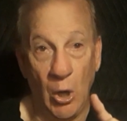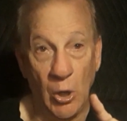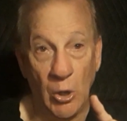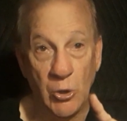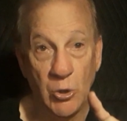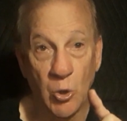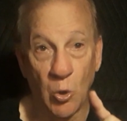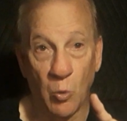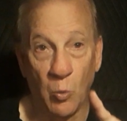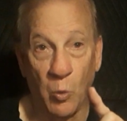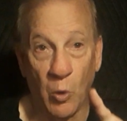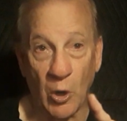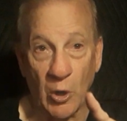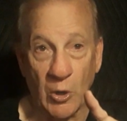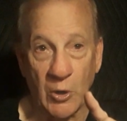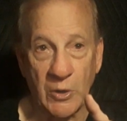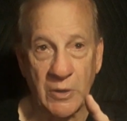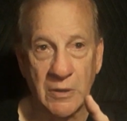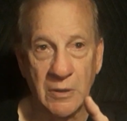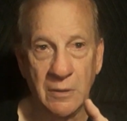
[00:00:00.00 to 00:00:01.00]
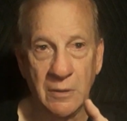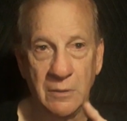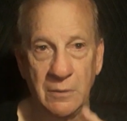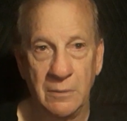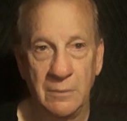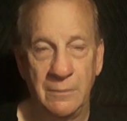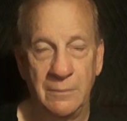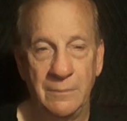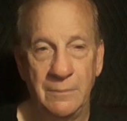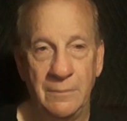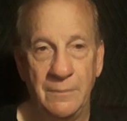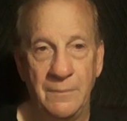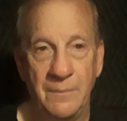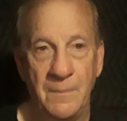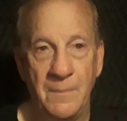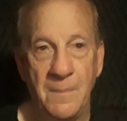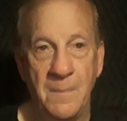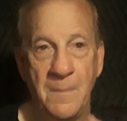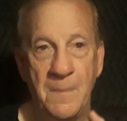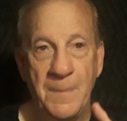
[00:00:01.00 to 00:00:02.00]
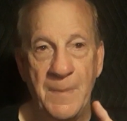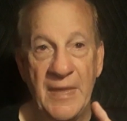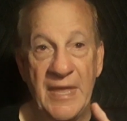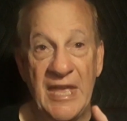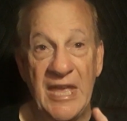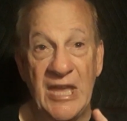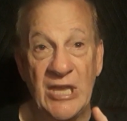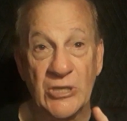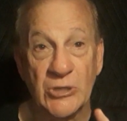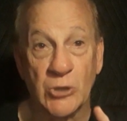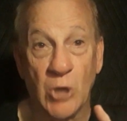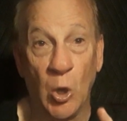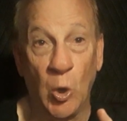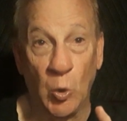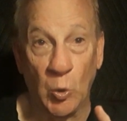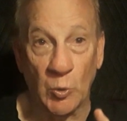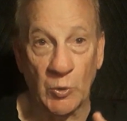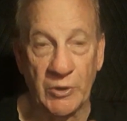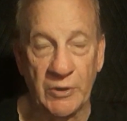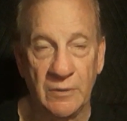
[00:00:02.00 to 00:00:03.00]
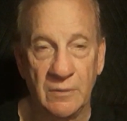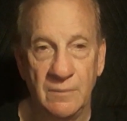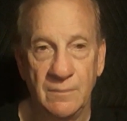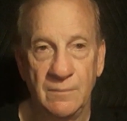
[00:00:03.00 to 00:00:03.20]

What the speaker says: Your word is gold.